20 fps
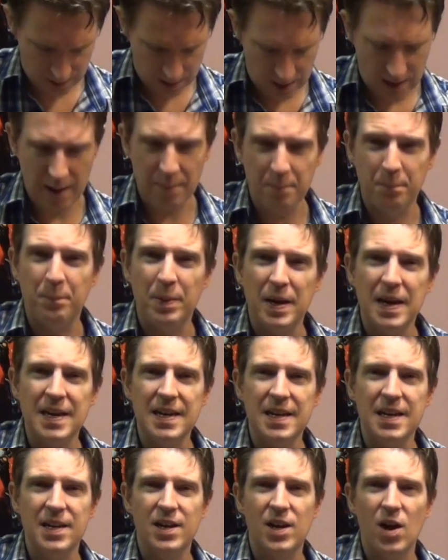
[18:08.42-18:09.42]
and
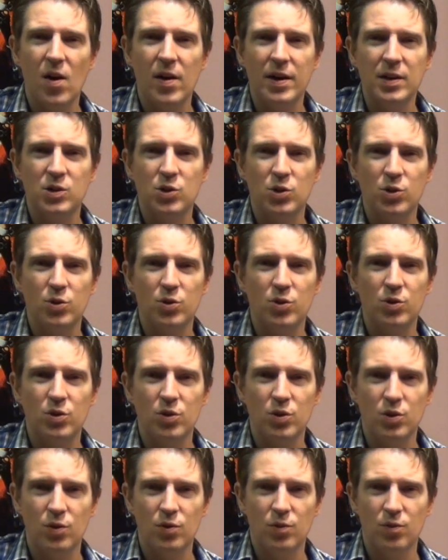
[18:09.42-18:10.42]
pinky going to
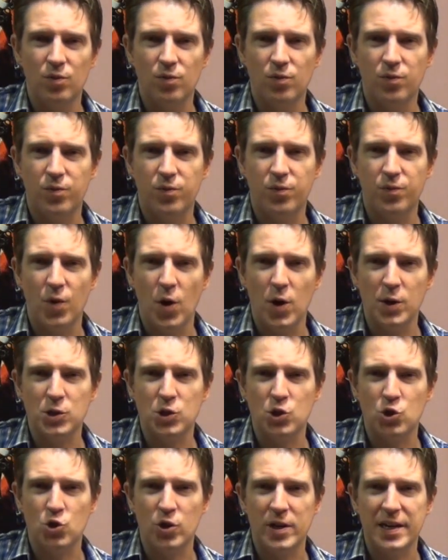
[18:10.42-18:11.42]
1st
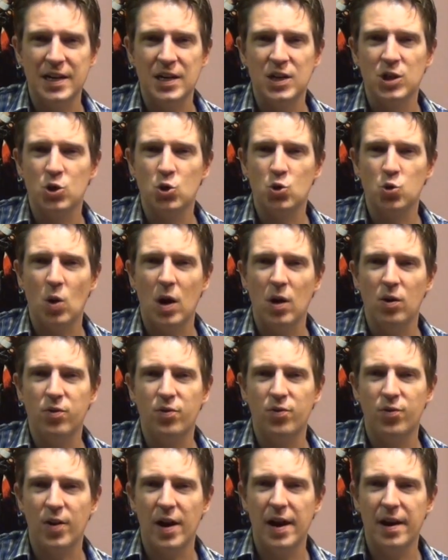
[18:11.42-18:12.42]
string, 12th
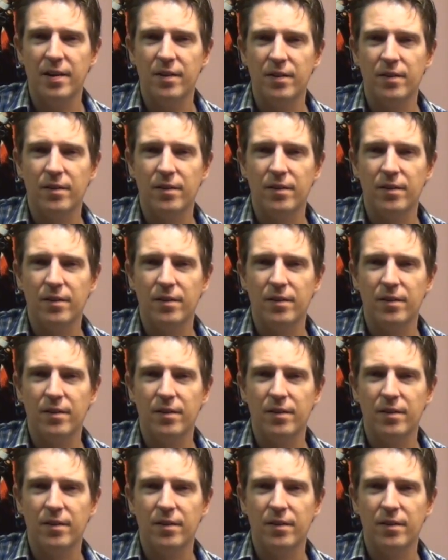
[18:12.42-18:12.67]
fret.